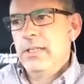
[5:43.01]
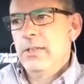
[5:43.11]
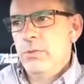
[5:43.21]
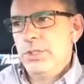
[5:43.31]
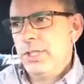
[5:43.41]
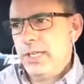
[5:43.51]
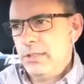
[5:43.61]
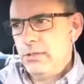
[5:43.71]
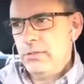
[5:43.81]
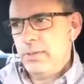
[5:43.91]
wish I
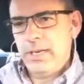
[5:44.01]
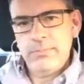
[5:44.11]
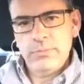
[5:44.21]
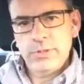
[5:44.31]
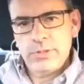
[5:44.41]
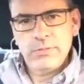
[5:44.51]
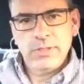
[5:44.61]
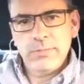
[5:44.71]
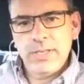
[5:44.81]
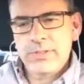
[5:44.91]
knew, but I'm just doing the
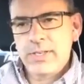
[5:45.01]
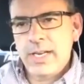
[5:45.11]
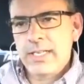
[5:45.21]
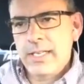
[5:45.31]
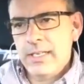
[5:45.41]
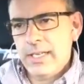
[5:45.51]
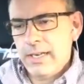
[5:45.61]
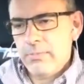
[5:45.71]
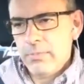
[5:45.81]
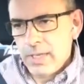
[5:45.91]
best that I can, and
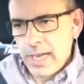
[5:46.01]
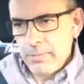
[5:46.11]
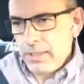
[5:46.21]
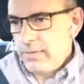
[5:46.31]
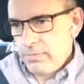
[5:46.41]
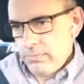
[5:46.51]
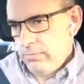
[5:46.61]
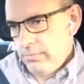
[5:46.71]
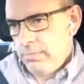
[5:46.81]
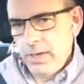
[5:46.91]
I believe
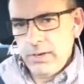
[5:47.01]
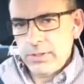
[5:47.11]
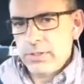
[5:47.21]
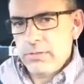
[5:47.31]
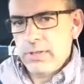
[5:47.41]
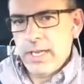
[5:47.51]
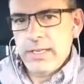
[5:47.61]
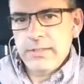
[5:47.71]
parents do that,